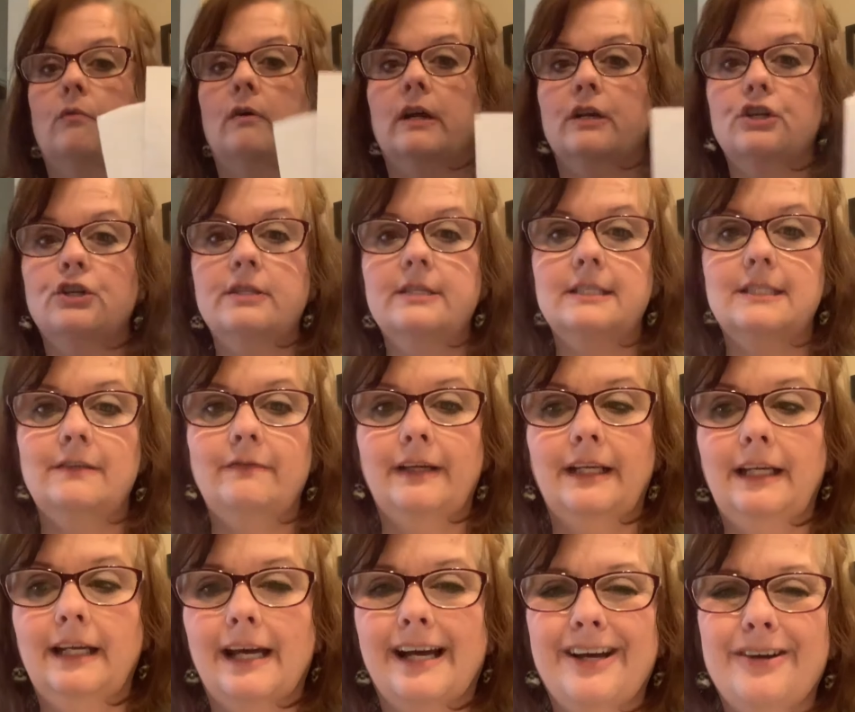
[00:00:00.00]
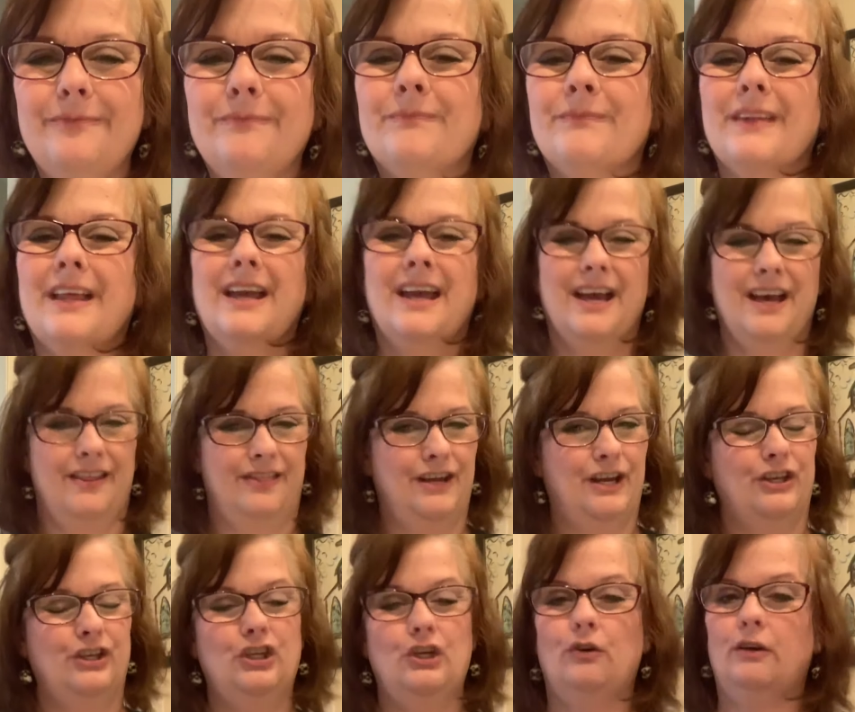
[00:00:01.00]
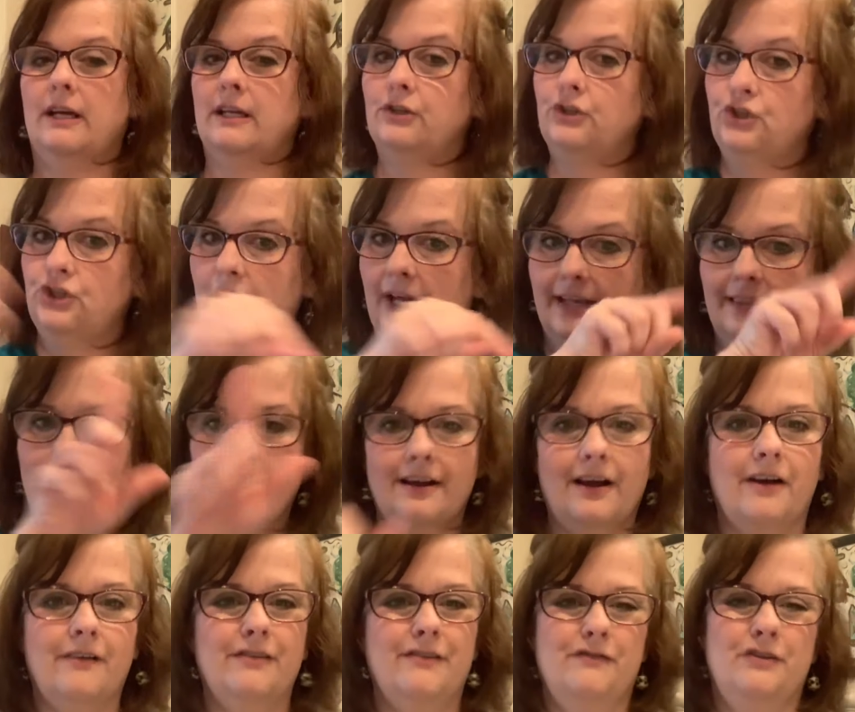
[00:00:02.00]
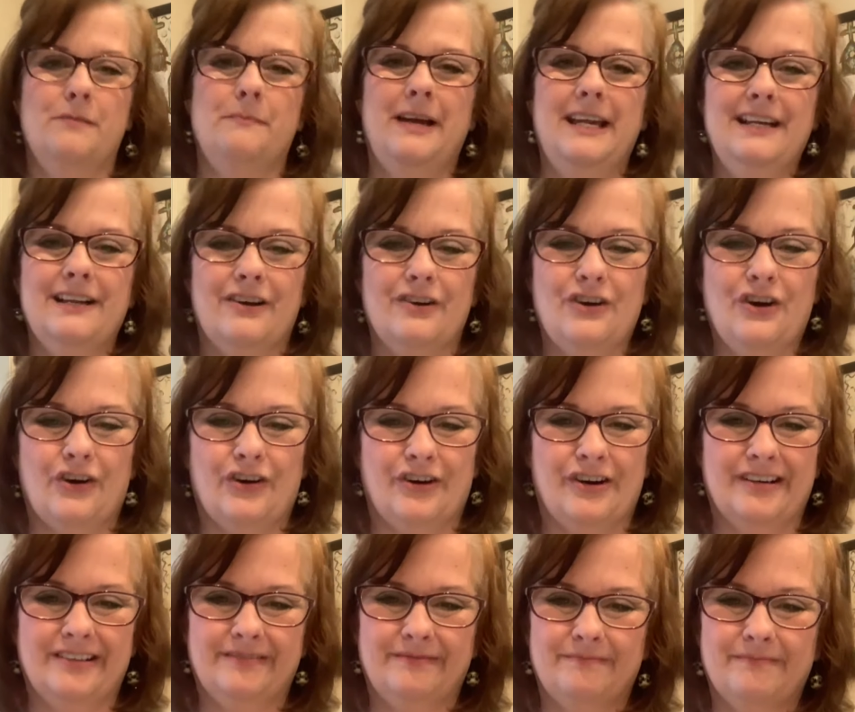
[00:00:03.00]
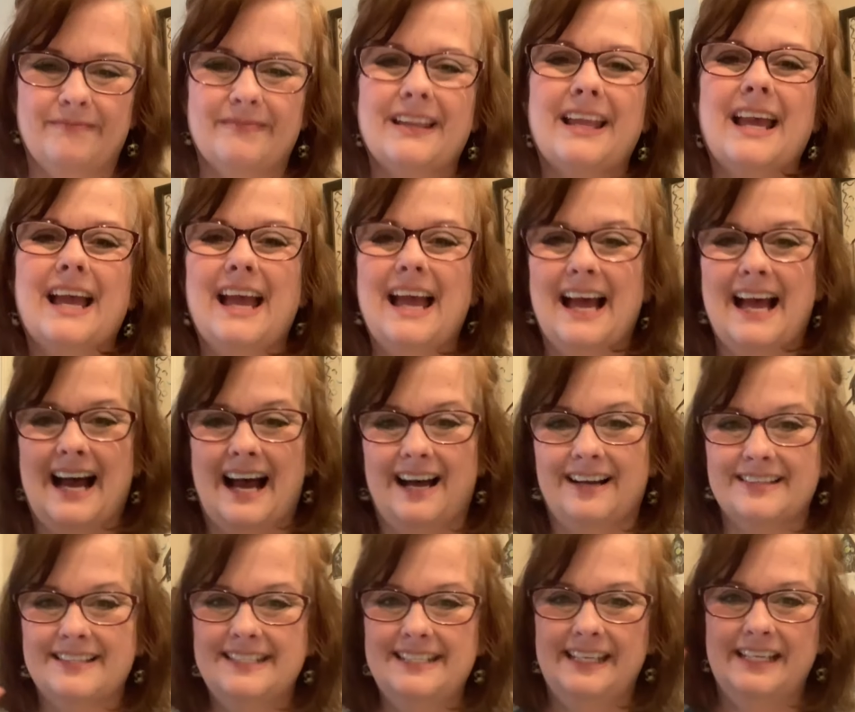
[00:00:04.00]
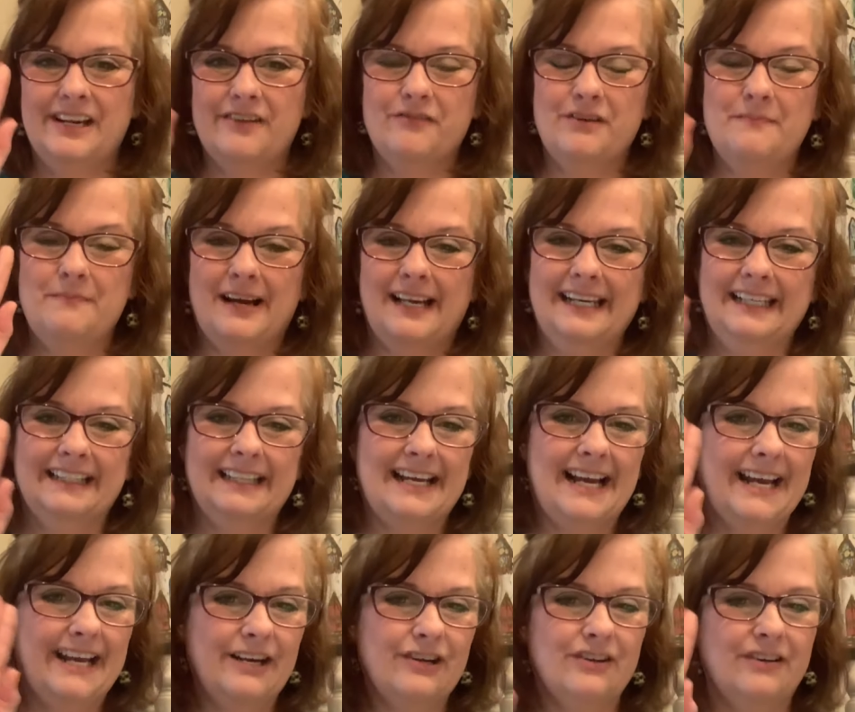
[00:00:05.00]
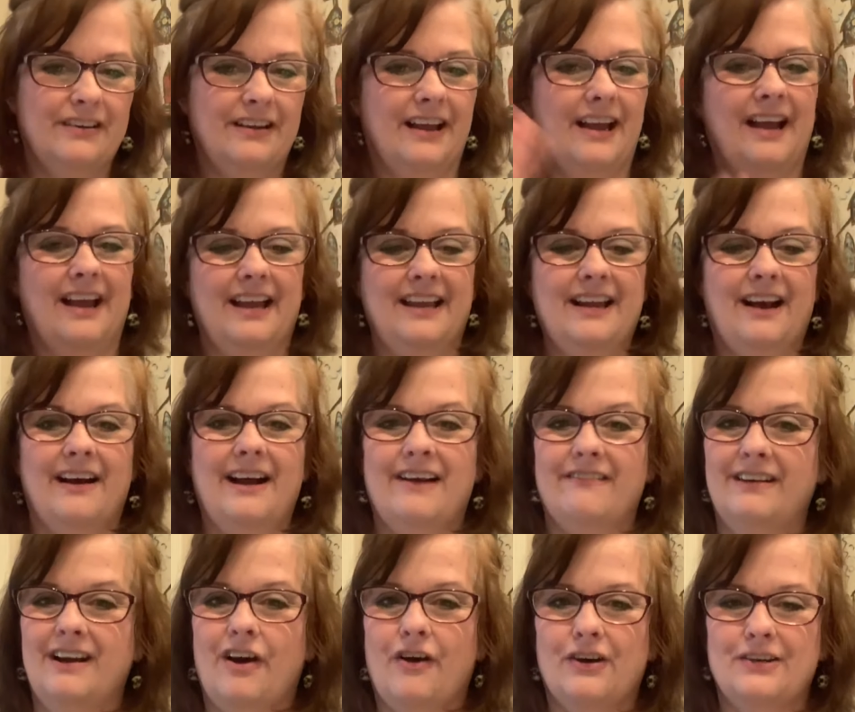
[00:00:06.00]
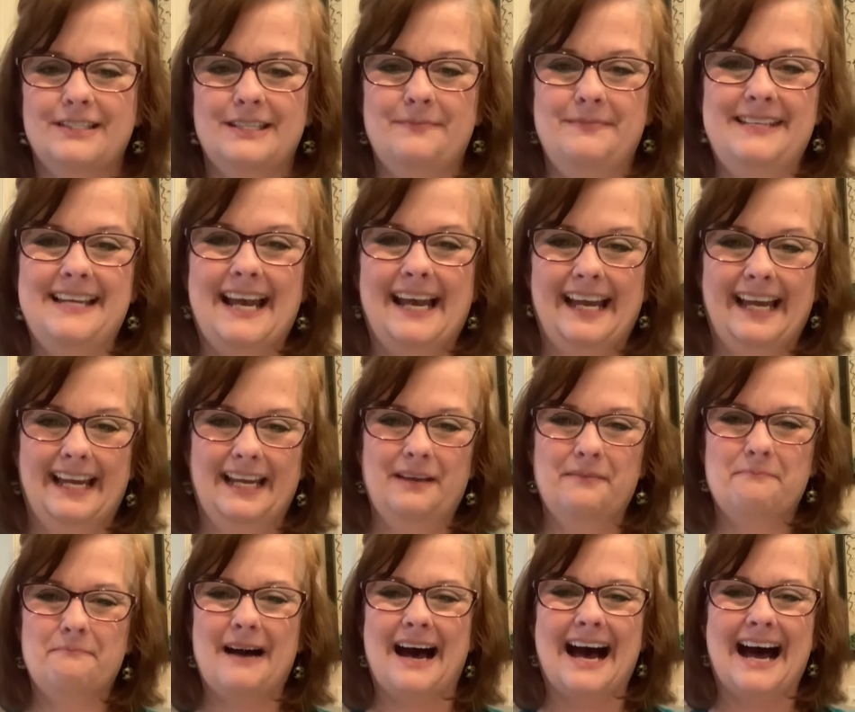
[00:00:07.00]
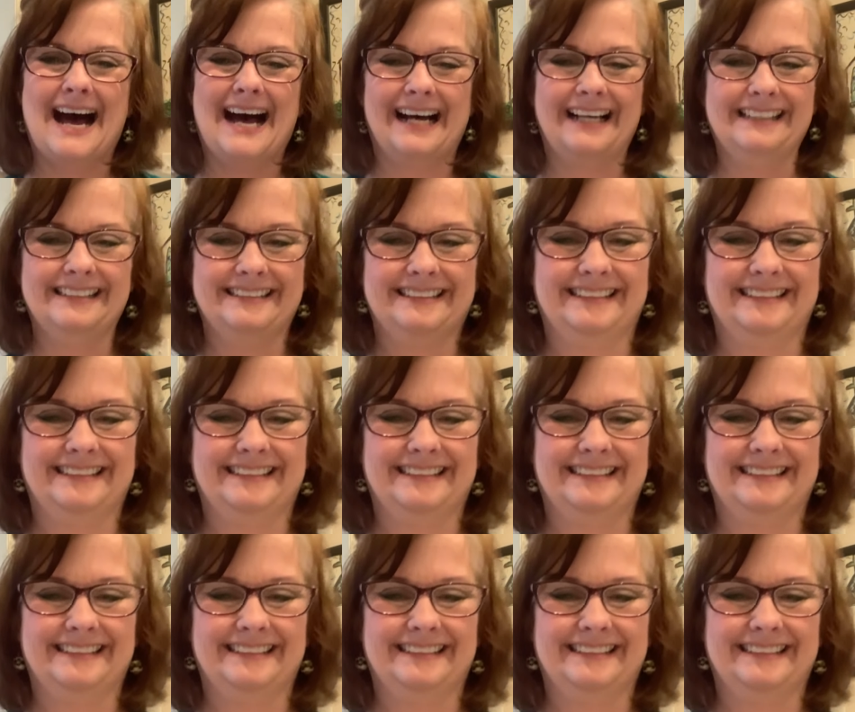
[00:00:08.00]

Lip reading: watched this video, then you can check that off of your bingo card. I'll see everybody later. Y'all have an awesome day. Bye.